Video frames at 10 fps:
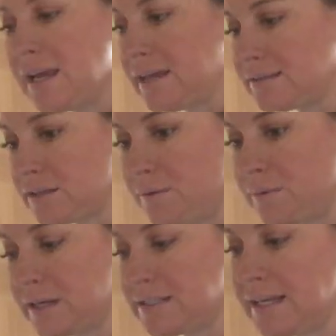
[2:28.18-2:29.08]
and so
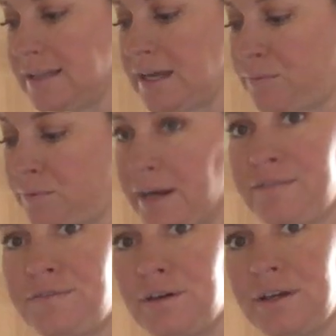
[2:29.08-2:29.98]
we're going to take that right
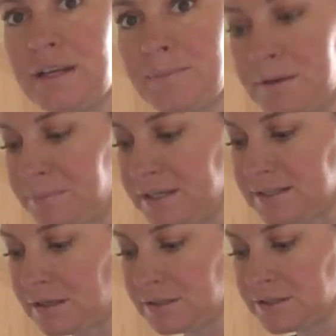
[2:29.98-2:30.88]
foot, I'm going to place
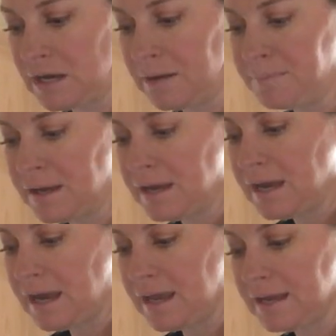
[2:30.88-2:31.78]
it on top,
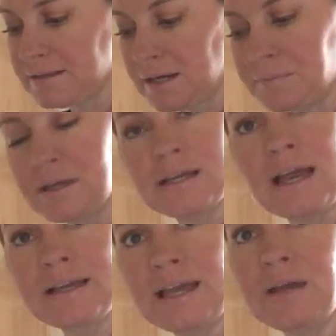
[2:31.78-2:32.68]
and I'm going
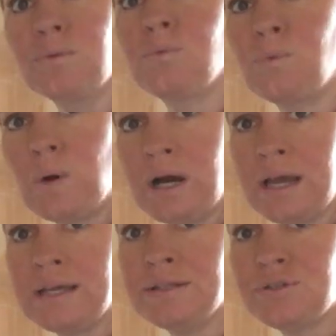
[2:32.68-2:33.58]
to, again,
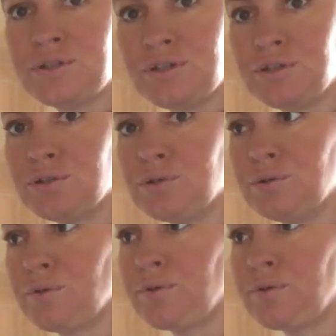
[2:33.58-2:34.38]
1, 2,